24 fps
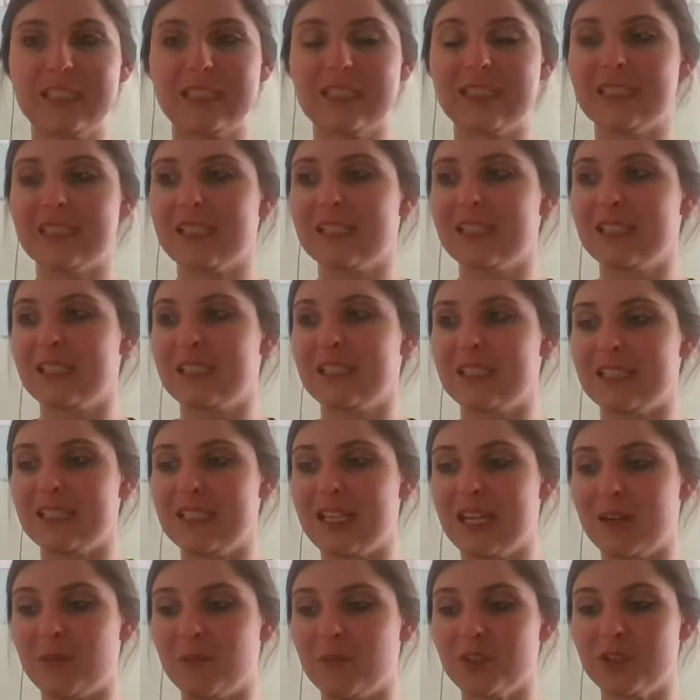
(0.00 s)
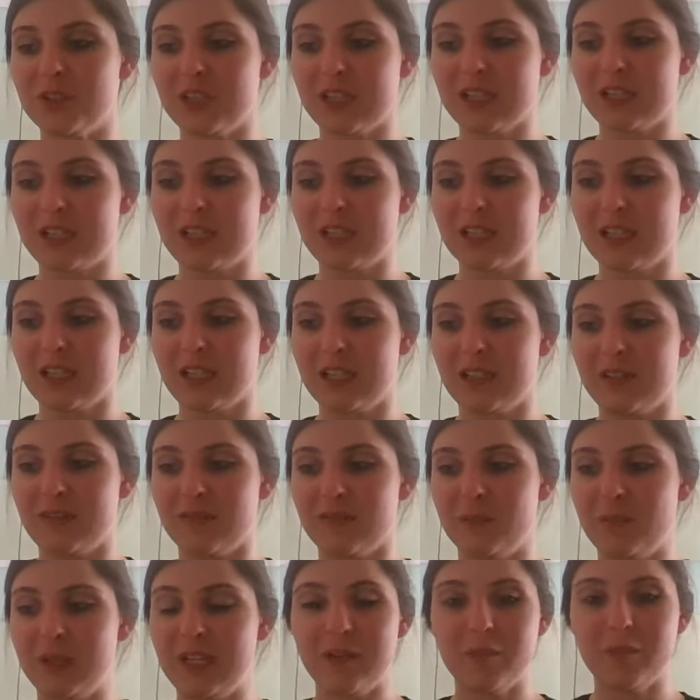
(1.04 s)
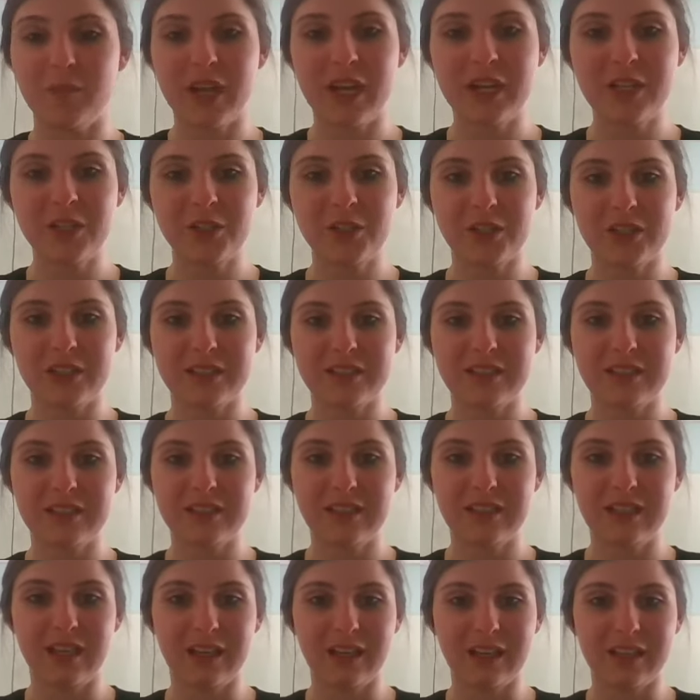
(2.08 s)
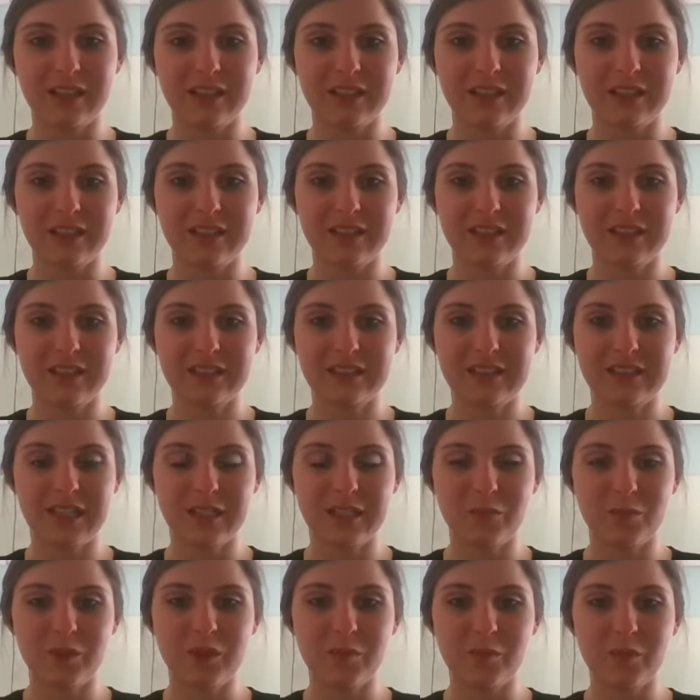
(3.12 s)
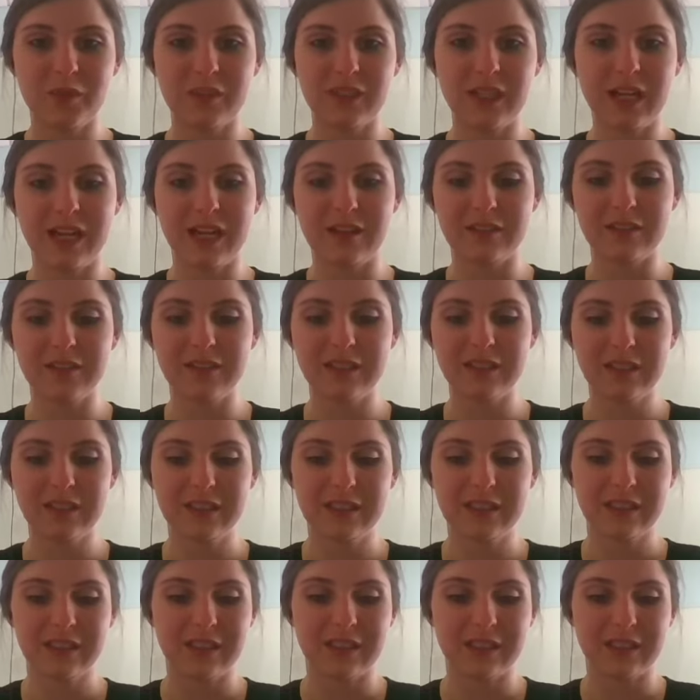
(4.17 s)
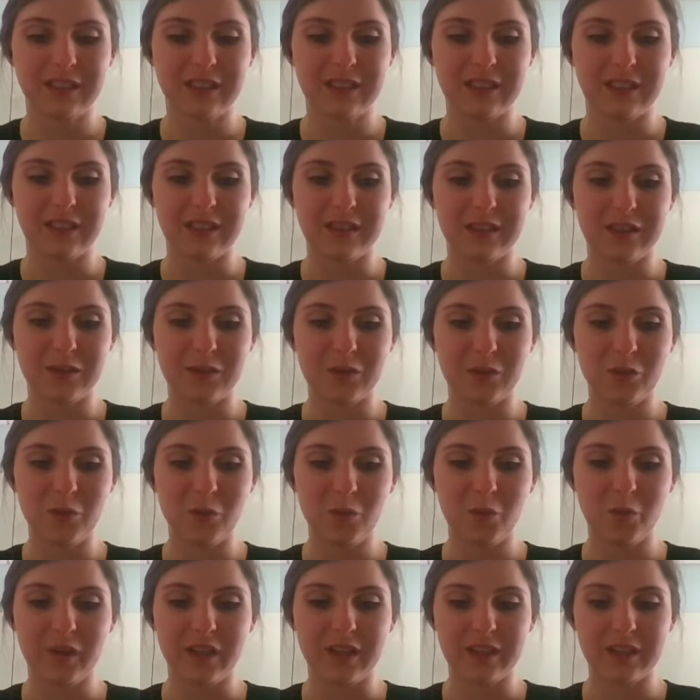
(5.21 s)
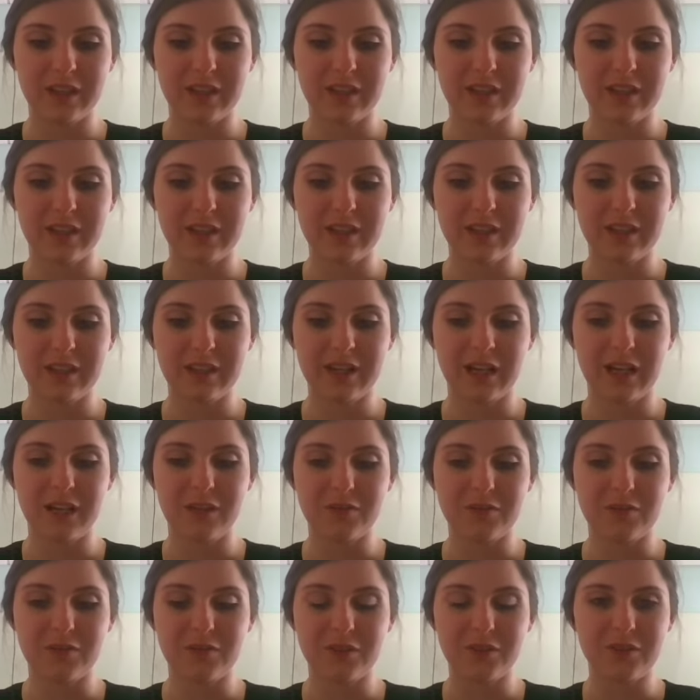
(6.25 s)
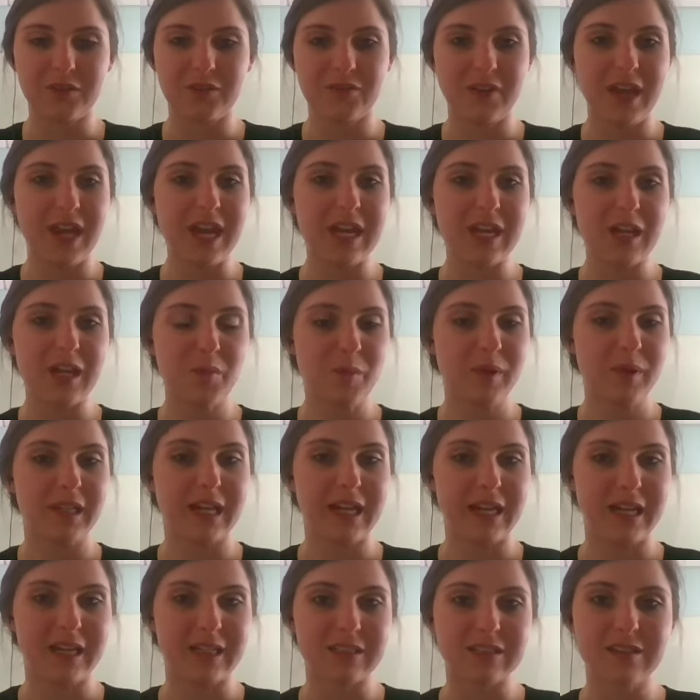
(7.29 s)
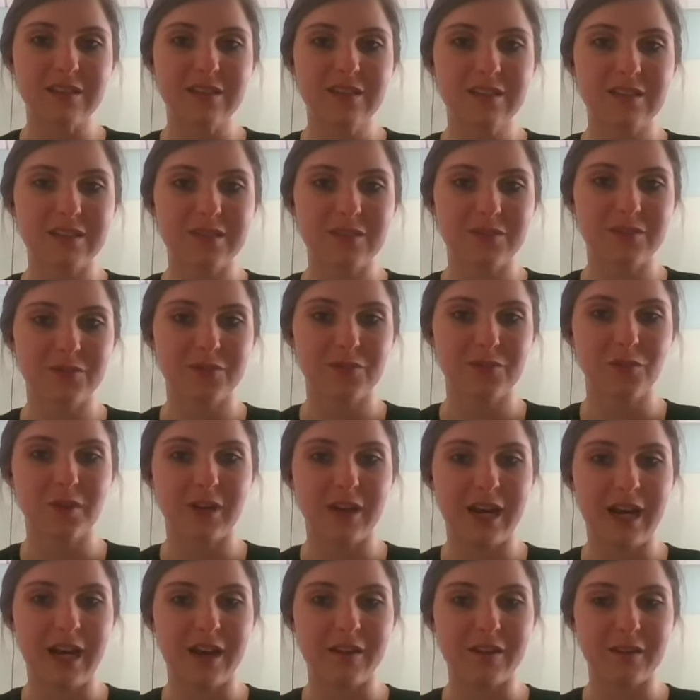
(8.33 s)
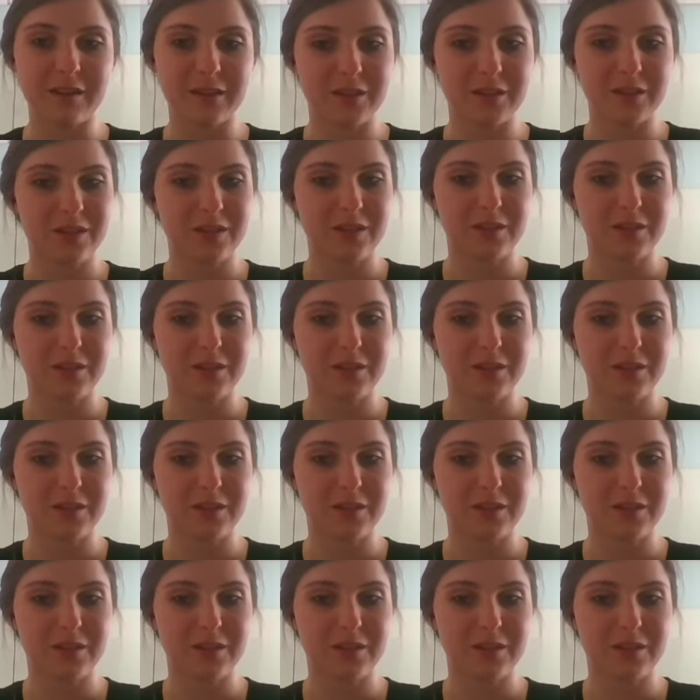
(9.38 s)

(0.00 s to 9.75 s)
is that we'll just kind of be impatient and send people out with kind of vague plans for how they're